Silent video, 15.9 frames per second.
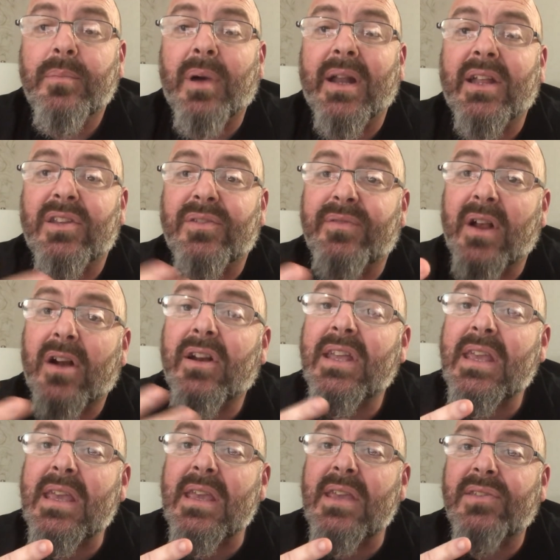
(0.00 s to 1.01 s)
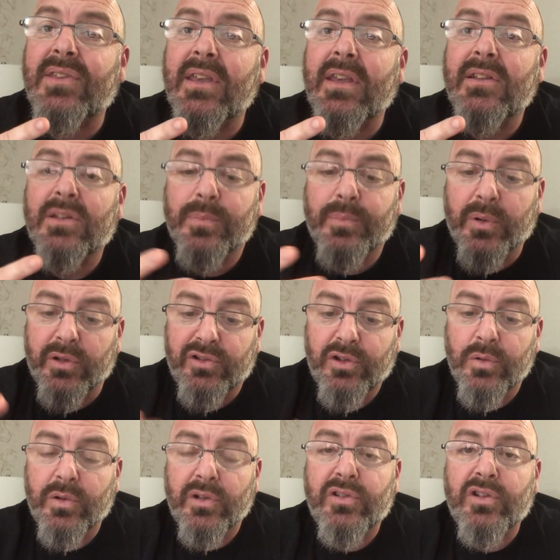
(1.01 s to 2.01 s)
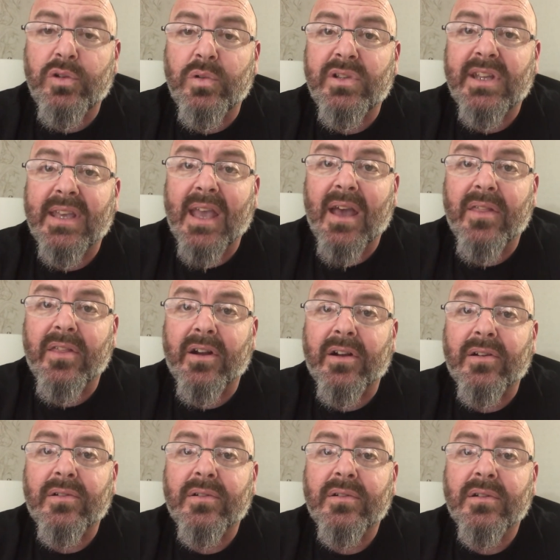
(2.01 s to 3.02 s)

but it's very easy to put two and two together.